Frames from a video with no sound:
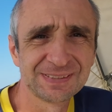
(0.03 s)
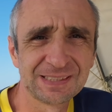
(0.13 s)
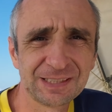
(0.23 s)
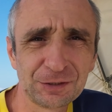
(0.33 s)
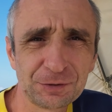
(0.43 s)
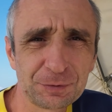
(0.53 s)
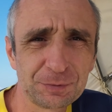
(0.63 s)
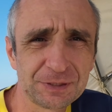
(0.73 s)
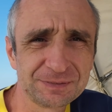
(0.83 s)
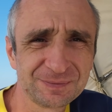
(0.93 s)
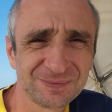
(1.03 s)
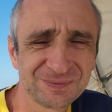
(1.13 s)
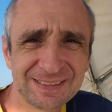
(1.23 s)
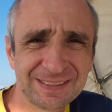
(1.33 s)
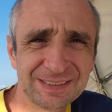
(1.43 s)
Hello everyone.
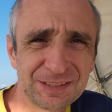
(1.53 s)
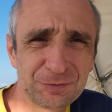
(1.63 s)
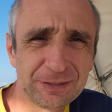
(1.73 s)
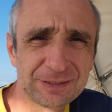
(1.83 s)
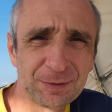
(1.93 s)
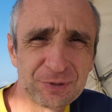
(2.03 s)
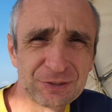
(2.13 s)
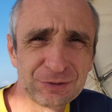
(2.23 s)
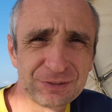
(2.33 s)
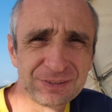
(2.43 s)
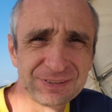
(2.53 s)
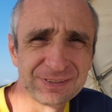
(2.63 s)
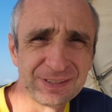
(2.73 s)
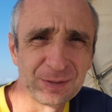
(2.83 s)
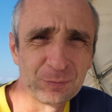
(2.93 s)
In this week's episode,
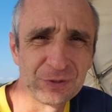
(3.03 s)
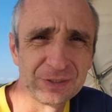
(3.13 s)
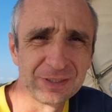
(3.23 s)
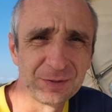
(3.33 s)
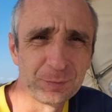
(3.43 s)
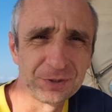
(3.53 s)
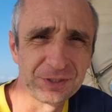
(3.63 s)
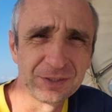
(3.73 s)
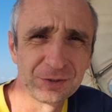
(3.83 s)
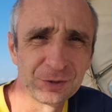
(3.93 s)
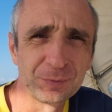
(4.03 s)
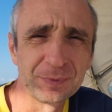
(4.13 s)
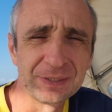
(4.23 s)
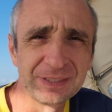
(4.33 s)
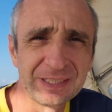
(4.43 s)
I'm finally working on
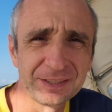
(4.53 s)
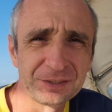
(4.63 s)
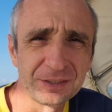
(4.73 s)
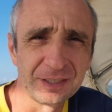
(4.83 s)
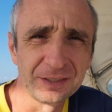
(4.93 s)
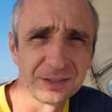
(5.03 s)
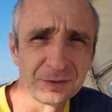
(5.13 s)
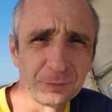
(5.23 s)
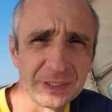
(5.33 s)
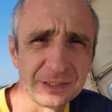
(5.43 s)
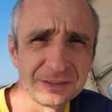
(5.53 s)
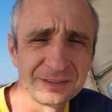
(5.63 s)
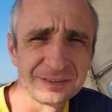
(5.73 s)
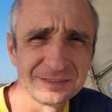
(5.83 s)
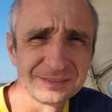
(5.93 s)
my electric anchor
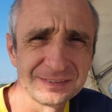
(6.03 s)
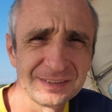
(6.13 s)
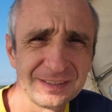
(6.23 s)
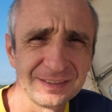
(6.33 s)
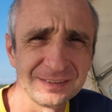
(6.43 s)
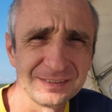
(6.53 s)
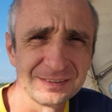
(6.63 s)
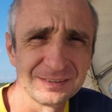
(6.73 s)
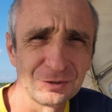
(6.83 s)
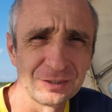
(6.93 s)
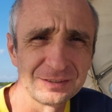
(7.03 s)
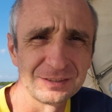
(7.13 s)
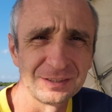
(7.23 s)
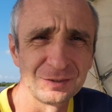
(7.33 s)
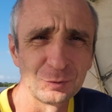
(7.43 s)
windlass and
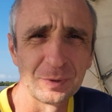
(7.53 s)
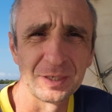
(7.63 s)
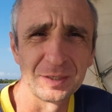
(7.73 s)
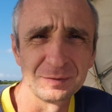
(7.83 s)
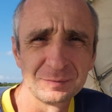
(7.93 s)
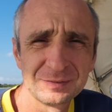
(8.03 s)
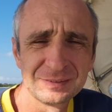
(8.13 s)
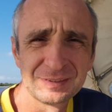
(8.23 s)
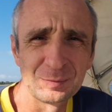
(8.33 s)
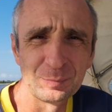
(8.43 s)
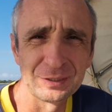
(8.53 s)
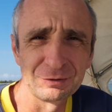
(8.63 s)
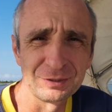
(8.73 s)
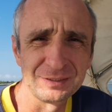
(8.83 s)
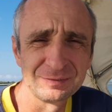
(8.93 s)
connecting it to my
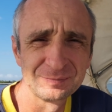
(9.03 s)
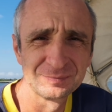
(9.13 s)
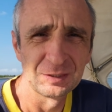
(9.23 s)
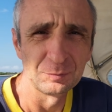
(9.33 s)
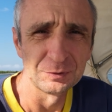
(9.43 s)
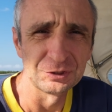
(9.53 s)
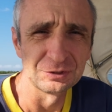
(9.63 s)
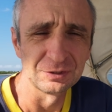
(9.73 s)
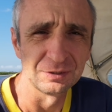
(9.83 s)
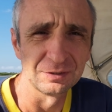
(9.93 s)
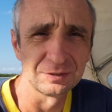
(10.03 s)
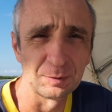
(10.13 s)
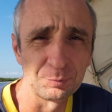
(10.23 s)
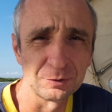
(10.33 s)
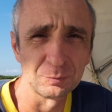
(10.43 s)
battery, which is a
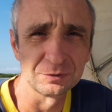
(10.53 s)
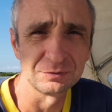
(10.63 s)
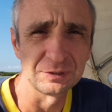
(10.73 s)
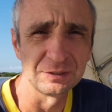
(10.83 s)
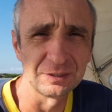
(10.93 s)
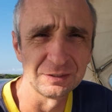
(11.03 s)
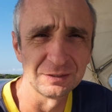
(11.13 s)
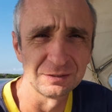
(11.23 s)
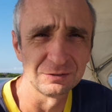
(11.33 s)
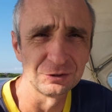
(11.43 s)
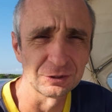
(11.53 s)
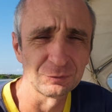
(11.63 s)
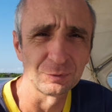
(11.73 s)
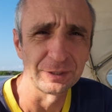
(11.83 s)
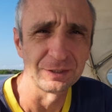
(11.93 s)
separate one dedicated
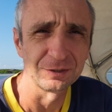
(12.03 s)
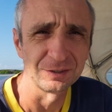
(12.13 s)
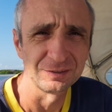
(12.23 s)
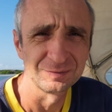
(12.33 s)
just for anchoring.